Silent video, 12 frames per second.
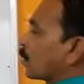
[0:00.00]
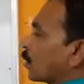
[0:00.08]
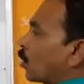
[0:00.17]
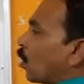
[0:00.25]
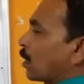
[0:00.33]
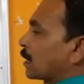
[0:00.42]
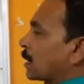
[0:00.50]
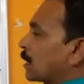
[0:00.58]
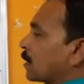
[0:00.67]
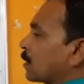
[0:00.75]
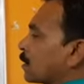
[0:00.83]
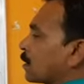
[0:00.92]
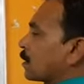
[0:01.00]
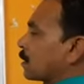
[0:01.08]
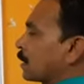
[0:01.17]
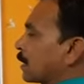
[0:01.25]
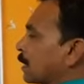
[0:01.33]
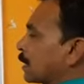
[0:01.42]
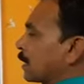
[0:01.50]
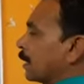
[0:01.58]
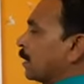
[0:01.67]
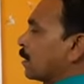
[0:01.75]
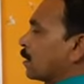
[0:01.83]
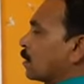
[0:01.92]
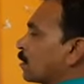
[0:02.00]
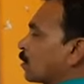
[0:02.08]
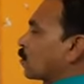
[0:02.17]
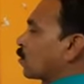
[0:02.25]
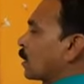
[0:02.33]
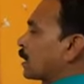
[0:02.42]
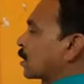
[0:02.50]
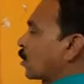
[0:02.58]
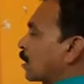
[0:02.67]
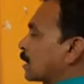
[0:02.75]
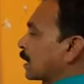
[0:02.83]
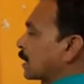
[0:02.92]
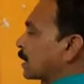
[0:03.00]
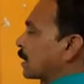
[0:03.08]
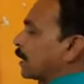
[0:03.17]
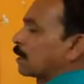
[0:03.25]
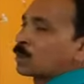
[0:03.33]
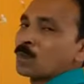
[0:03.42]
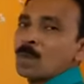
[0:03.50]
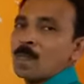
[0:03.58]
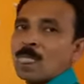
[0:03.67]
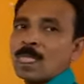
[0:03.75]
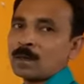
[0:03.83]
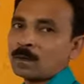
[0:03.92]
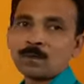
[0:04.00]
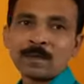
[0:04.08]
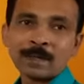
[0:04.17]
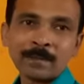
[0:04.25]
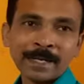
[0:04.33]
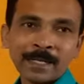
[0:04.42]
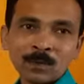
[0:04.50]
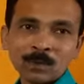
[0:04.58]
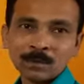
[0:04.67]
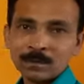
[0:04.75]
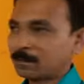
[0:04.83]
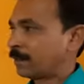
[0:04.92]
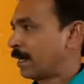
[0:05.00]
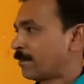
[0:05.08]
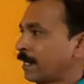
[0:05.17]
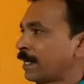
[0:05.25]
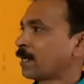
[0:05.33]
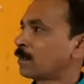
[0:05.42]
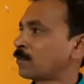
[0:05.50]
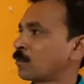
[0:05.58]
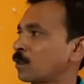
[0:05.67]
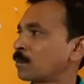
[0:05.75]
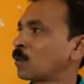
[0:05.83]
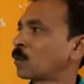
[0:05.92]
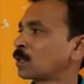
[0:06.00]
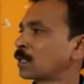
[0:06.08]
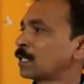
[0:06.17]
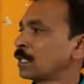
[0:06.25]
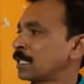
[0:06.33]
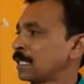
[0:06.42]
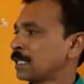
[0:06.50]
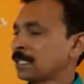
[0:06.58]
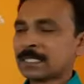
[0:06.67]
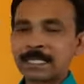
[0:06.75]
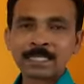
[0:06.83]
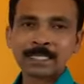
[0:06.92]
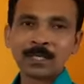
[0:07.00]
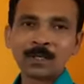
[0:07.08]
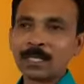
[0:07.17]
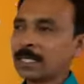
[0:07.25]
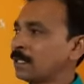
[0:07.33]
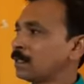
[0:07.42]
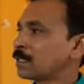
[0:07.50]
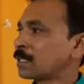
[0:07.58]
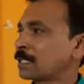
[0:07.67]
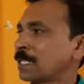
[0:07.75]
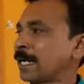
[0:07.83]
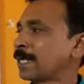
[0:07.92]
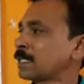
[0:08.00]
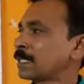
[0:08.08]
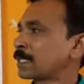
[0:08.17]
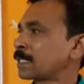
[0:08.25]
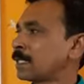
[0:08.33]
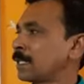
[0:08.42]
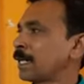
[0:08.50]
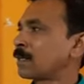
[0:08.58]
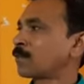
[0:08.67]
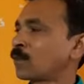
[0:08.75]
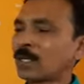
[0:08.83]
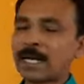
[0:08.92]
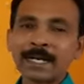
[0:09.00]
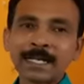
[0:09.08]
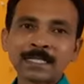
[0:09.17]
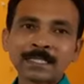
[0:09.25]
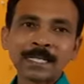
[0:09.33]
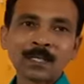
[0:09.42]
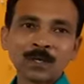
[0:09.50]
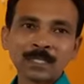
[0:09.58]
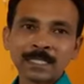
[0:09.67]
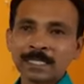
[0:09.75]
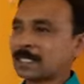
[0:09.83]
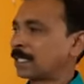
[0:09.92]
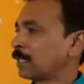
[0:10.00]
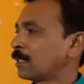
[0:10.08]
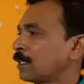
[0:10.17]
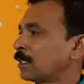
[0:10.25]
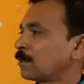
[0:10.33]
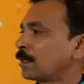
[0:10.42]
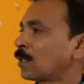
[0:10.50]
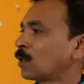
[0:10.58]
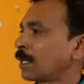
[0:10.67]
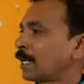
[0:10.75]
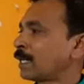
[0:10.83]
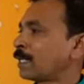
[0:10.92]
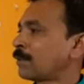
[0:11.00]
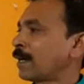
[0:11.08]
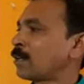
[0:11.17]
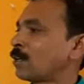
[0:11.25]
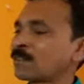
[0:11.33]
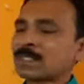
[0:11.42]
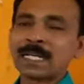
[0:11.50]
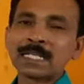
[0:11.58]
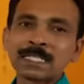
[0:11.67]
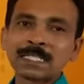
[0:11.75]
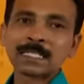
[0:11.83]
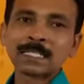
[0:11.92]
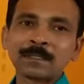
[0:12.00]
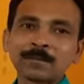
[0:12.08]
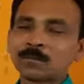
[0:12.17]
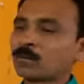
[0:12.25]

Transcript: Cos 60. What is cos 60? 1 by 2. We have taken for both 60 only. Sin 60 and for right hand side cos 60. But look at the value of sin 60.